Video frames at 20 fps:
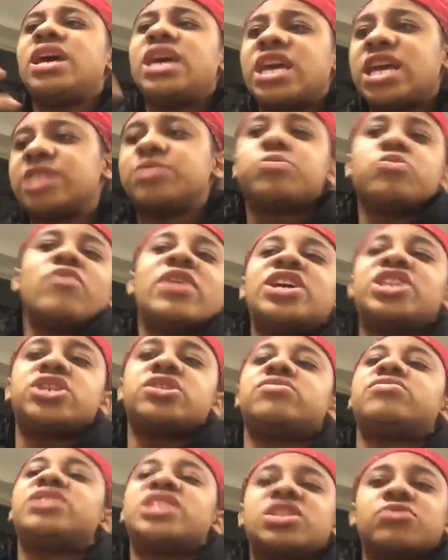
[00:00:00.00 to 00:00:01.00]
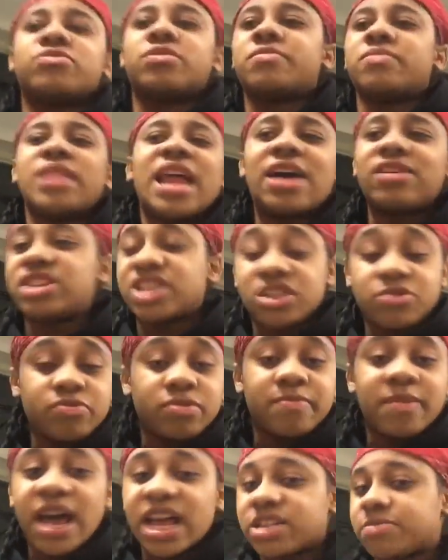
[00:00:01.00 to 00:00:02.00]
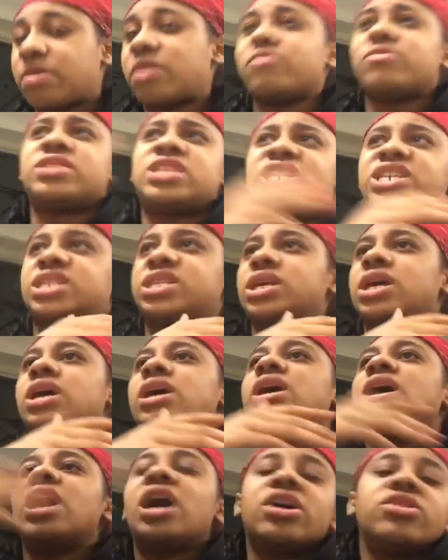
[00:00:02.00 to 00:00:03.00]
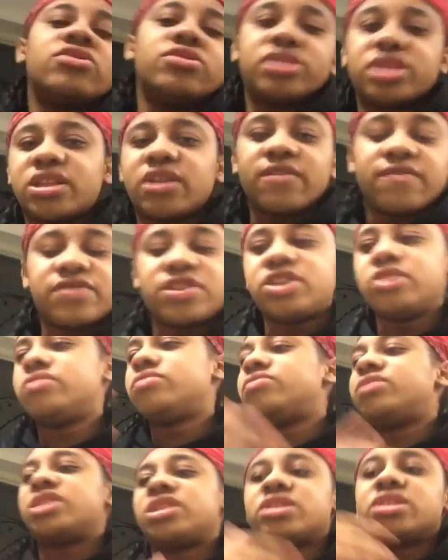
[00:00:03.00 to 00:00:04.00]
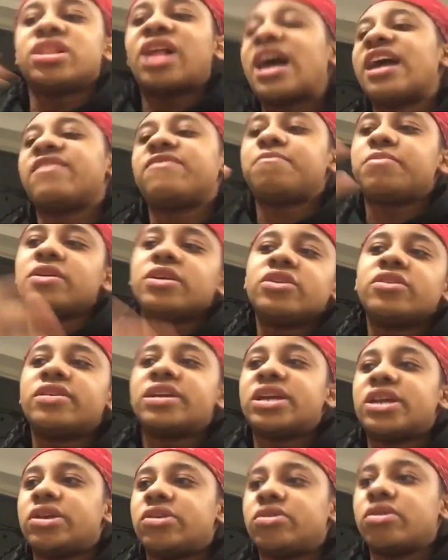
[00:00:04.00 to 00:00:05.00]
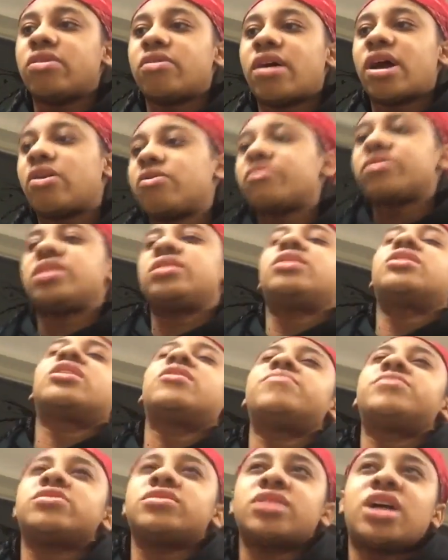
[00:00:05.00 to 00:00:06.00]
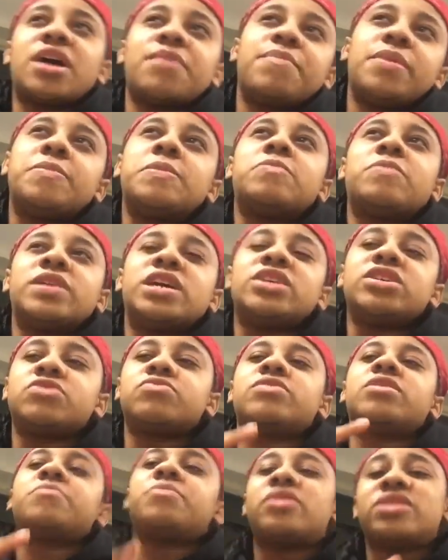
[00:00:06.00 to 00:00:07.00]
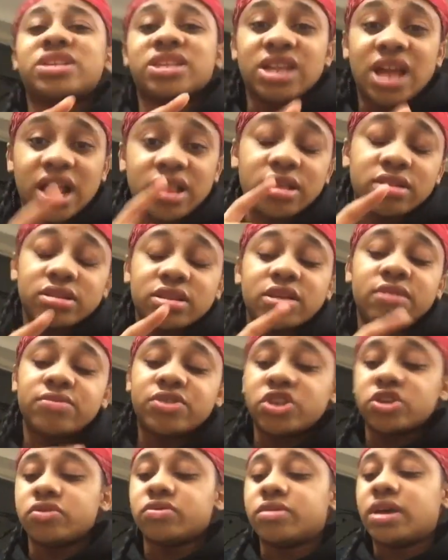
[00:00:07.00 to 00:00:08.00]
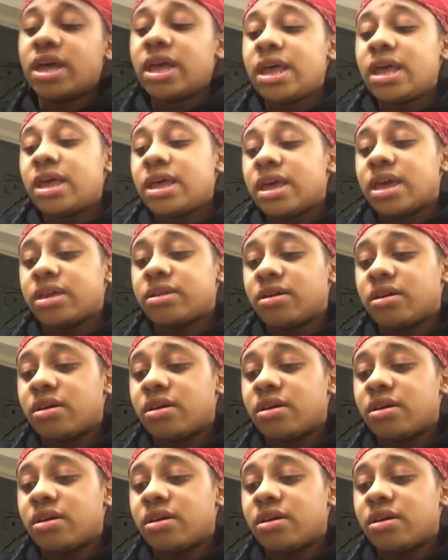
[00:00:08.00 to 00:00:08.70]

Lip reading: inspirational, just with, not just with basketball, but just other stuff too, just life, period. You know, I don't really look up to a lot of people, but he was one person that I looked up to. And